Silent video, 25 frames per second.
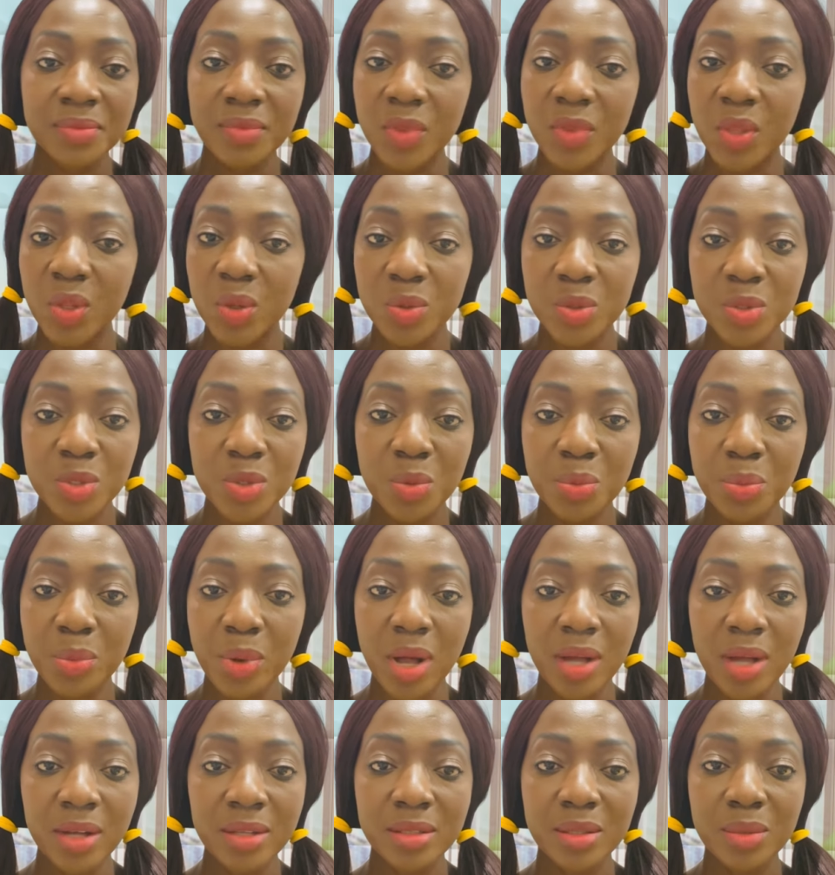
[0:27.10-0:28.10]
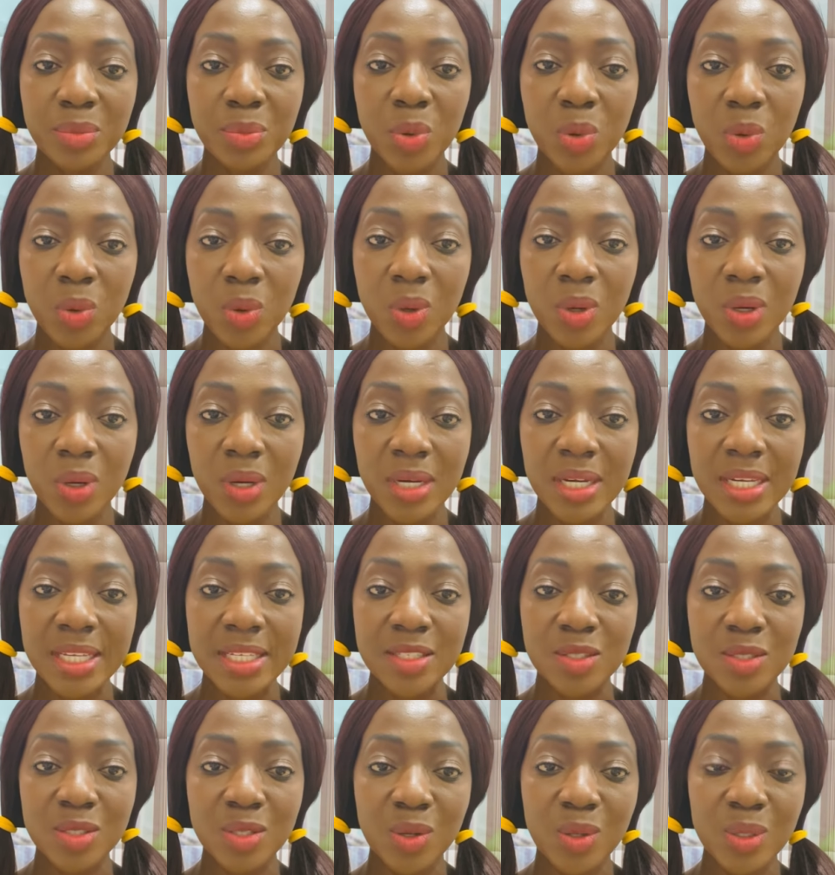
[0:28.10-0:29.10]
Those who mock the poor
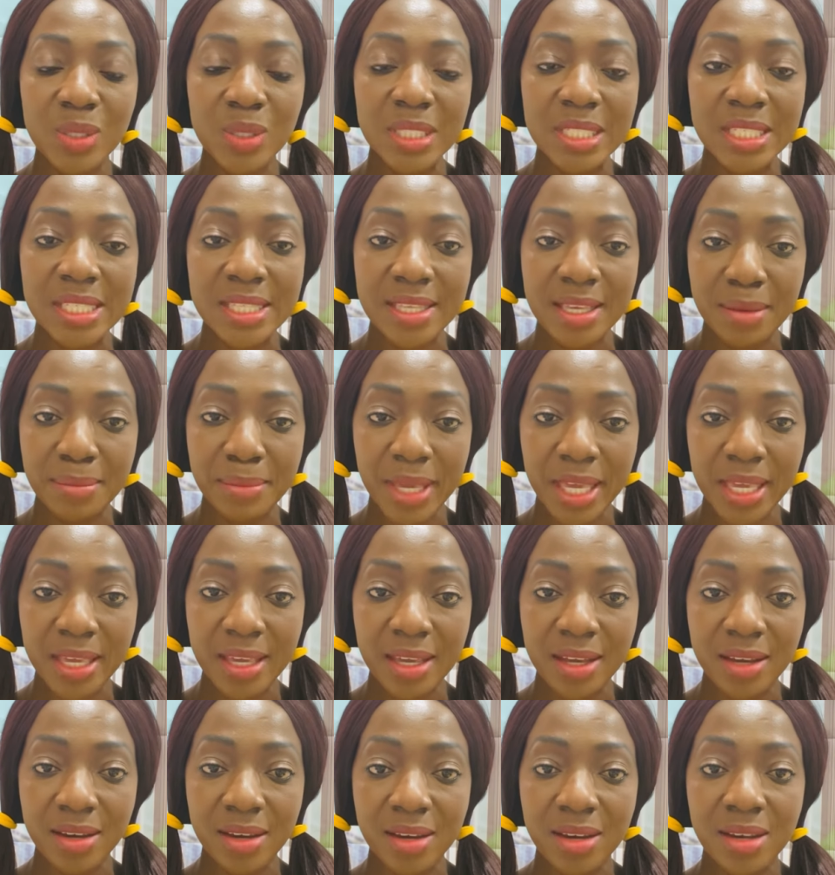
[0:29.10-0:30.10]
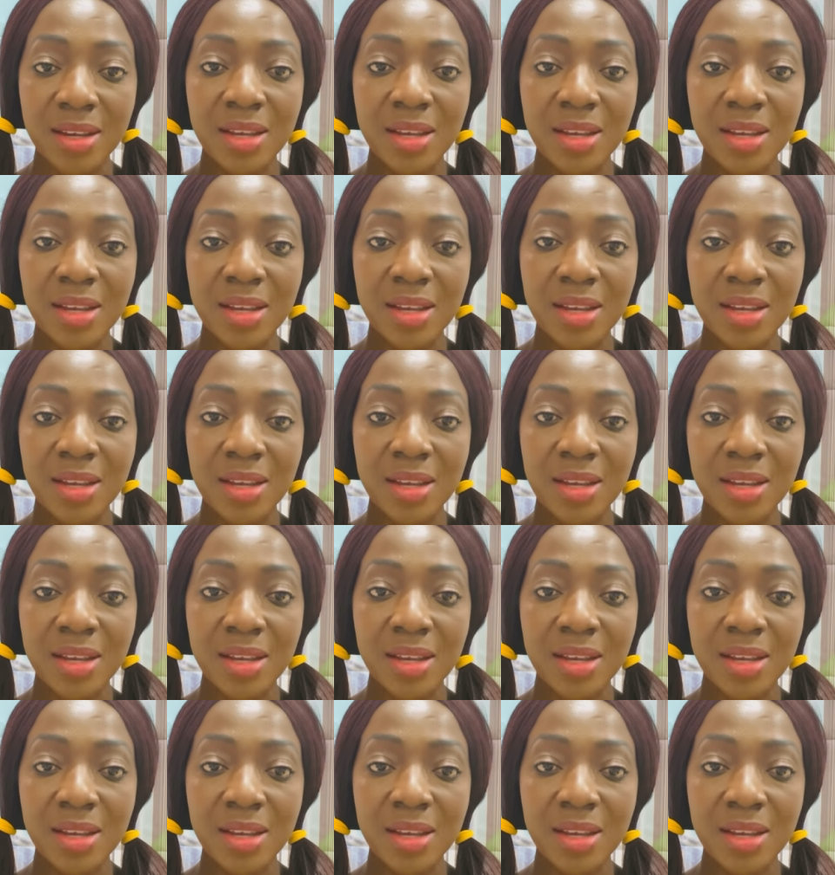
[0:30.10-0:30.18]
insult their maker.